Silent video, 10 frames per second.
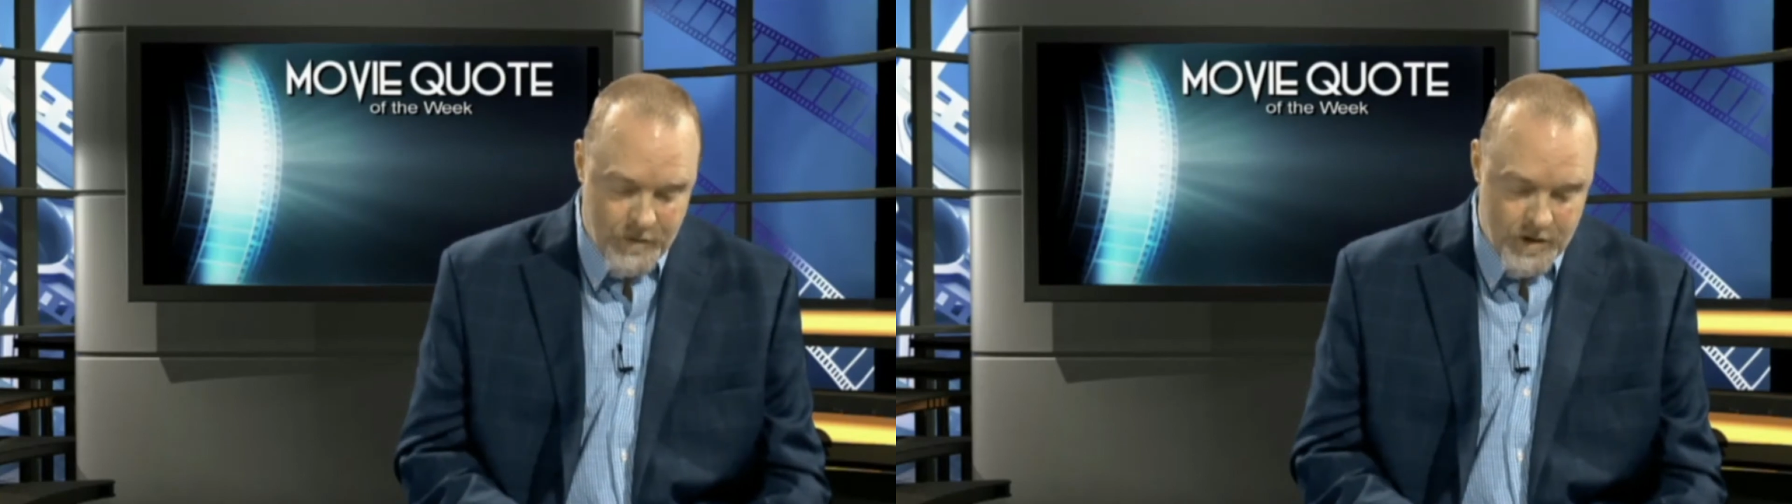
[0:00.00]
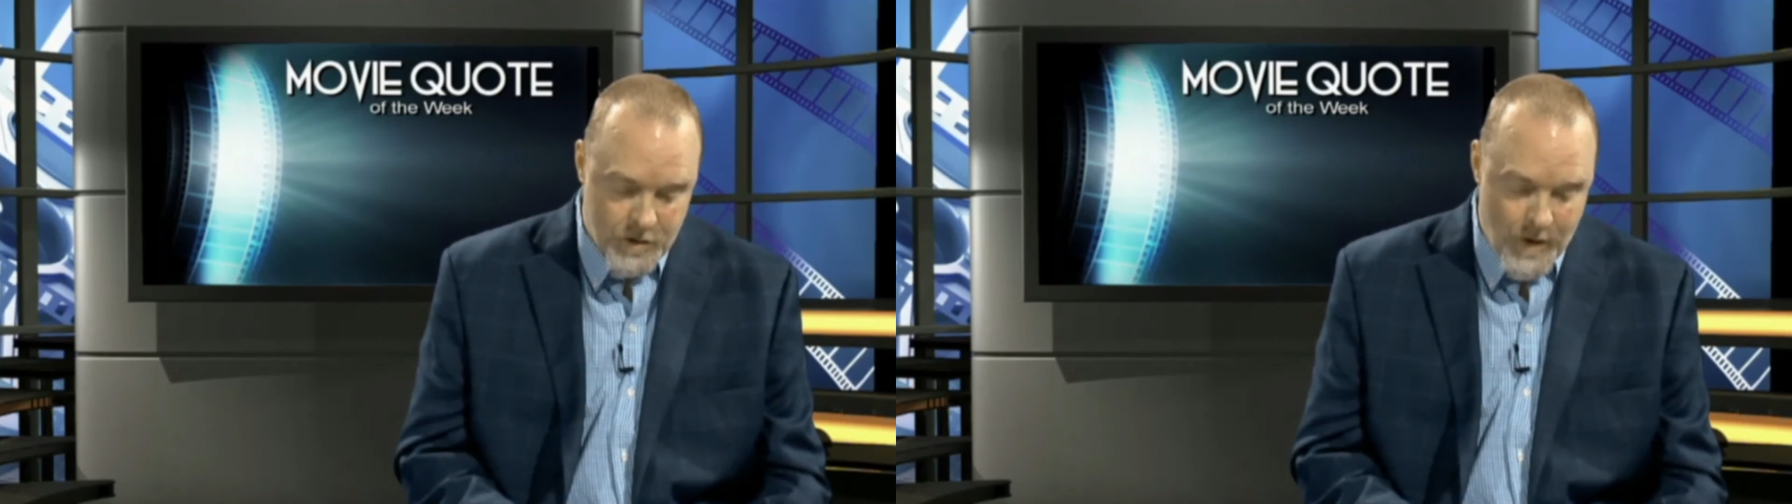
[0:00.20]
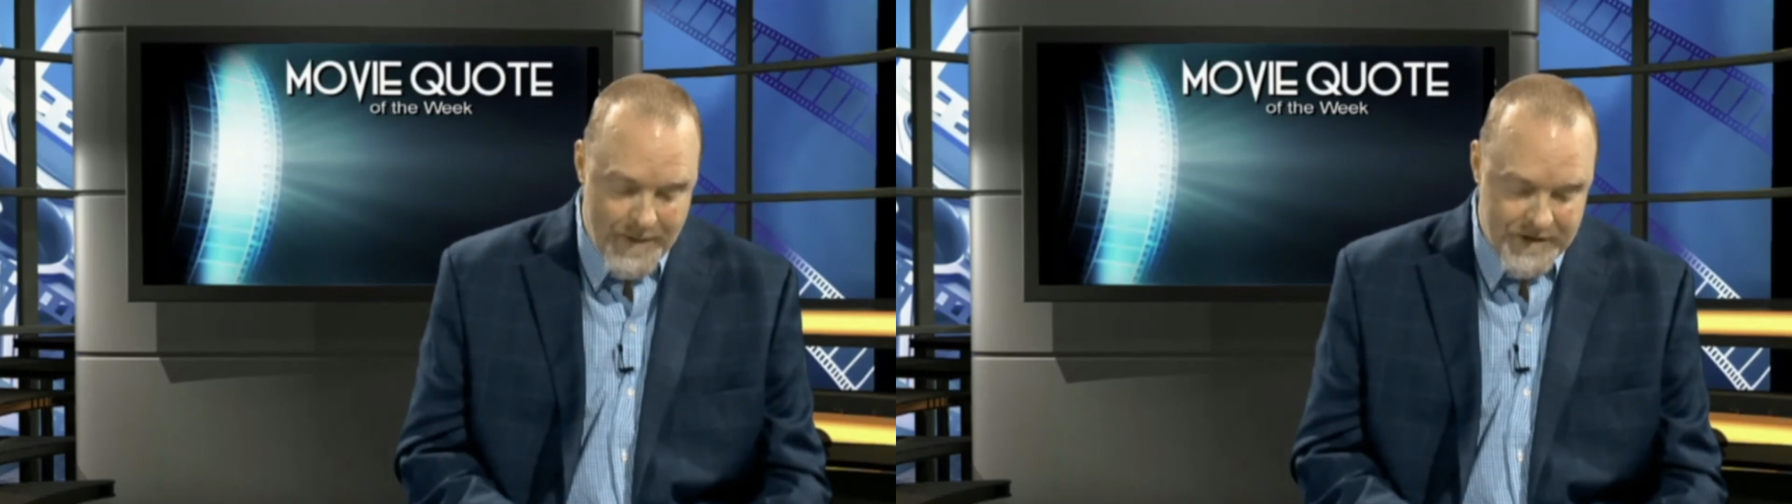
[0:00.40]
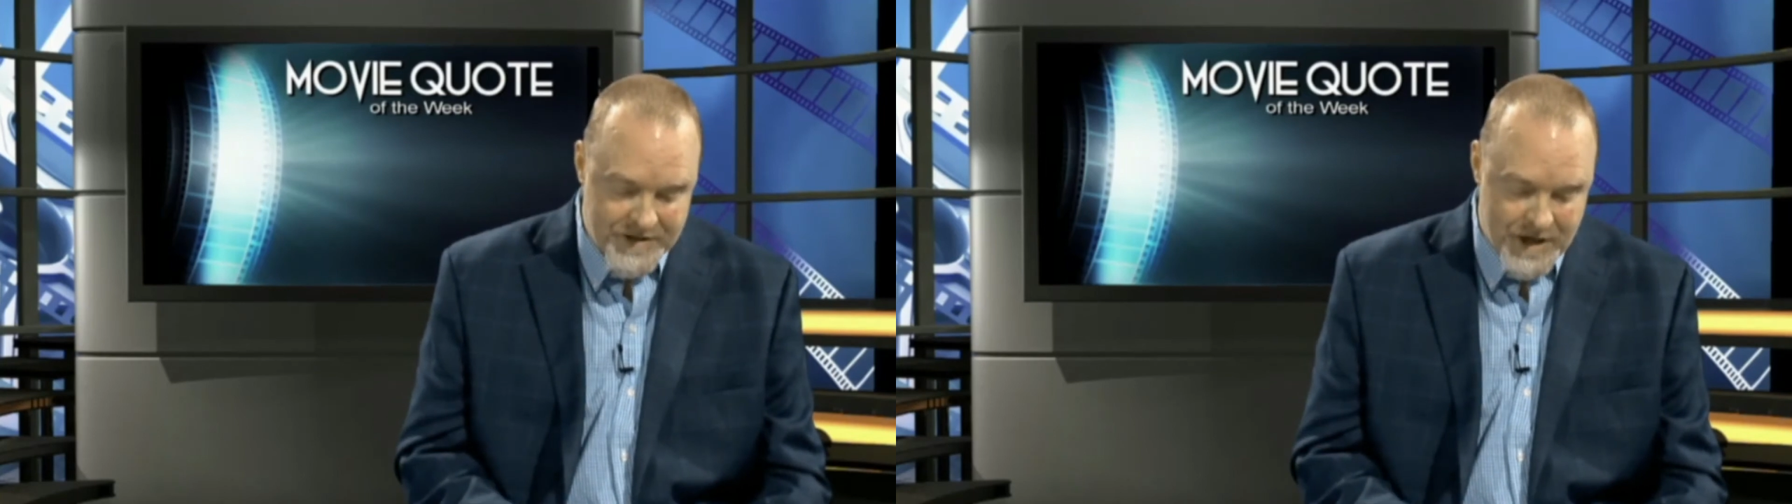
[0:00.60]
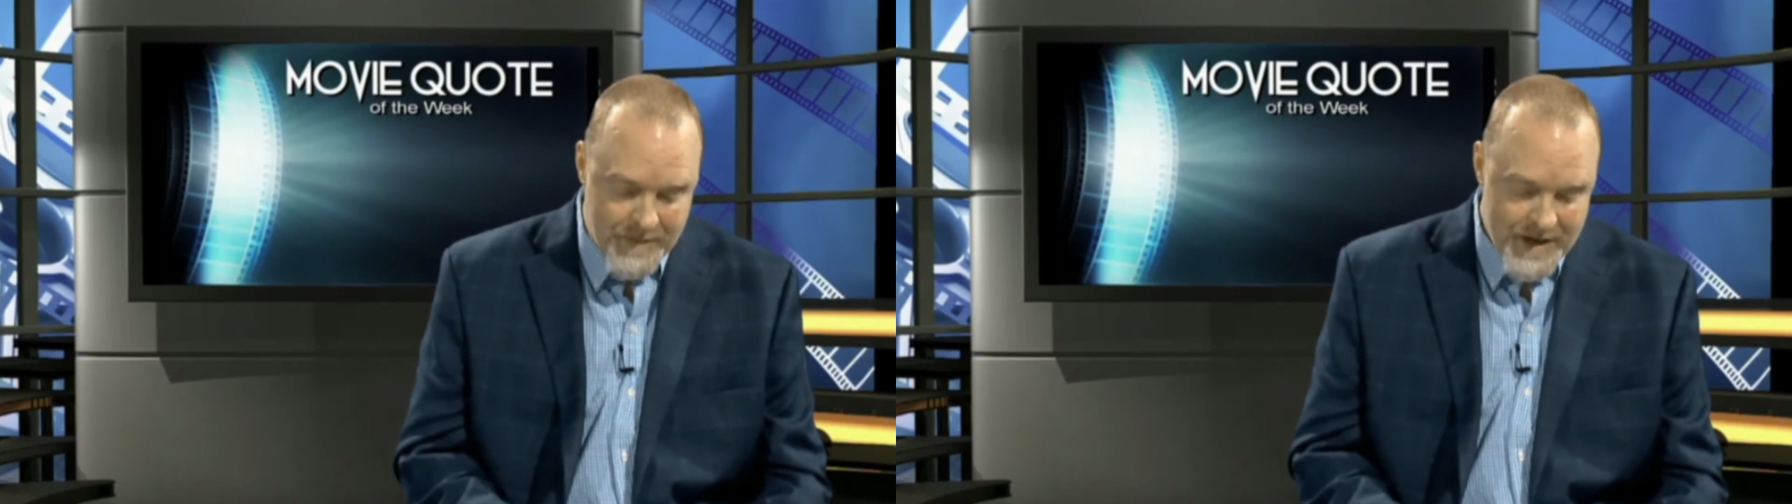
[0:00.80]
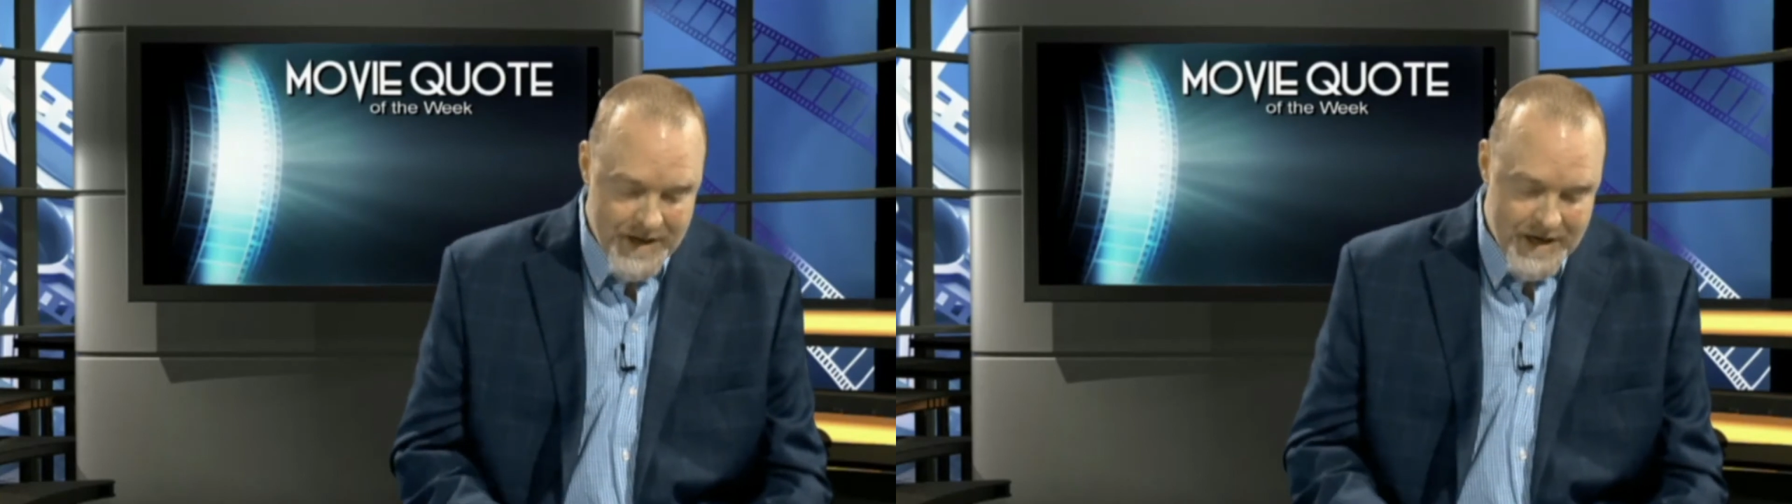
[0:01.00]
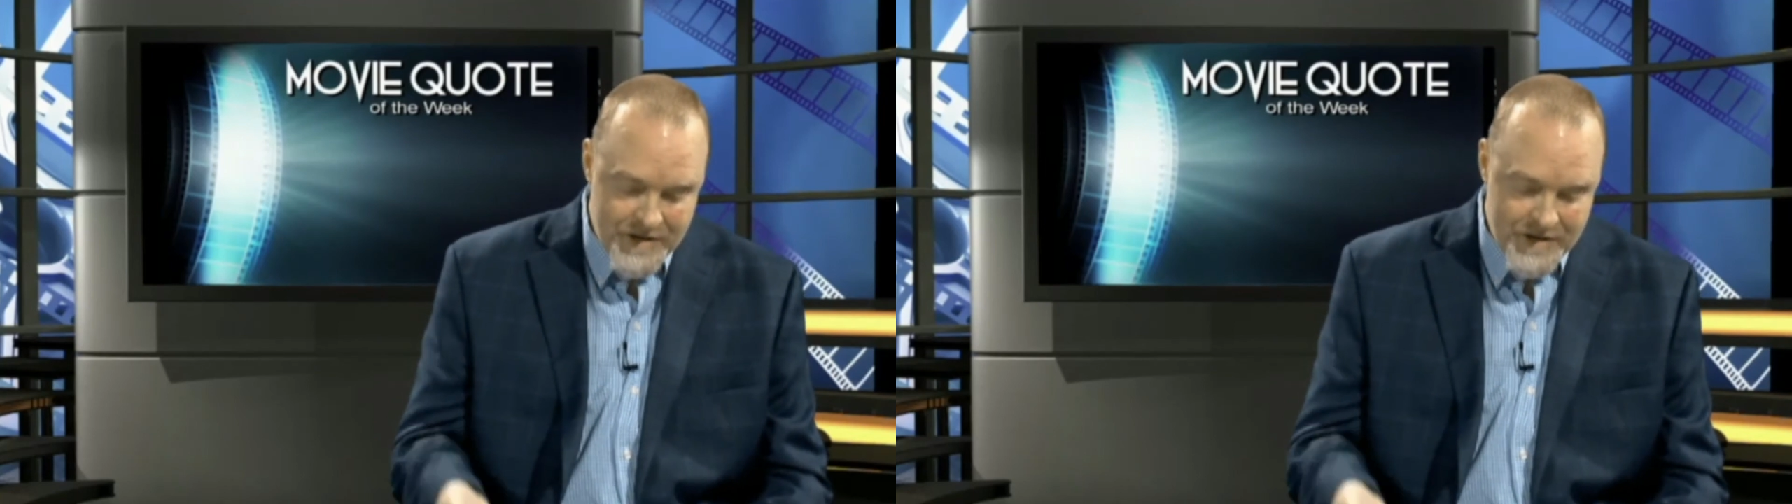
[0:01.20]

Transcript: to wrap things up.